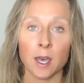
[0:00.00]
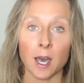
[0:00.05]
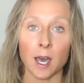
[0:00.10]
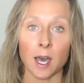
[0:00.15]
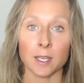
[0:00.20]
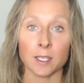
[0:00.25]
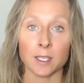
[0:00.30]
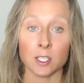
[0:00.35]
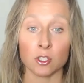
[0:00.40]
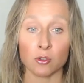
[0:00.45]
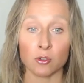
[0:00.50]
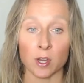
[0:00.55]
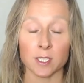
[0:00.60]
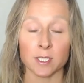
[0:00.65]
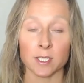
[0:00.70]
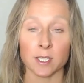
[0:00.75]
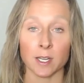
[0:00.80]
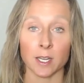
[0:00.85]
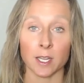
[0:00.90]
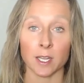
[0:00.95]
And
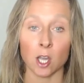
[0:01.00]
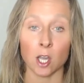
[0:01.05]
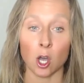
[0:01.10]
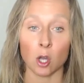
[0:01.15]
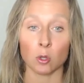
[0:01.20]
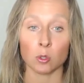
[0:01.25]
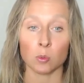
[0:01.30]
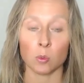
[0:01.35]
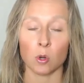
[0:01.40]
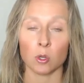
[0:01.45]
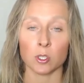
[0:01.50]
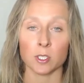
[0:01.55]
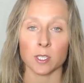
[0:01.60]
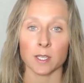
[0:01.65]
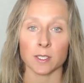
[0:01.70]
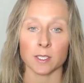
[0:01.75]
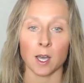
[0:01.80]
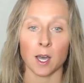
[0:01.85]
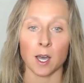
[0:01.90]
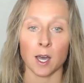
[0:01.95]
interestingly, cold water
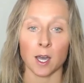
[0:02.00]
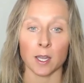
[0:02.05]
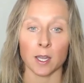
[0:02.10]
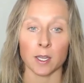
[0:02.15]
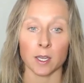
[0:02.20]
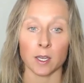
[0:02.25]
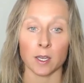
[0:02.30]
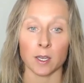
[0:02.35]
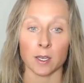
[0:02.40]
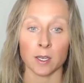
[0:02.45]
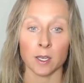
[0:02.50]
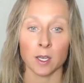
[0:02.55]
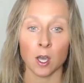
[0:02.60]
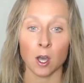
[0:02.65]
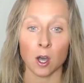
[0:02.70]
has a higher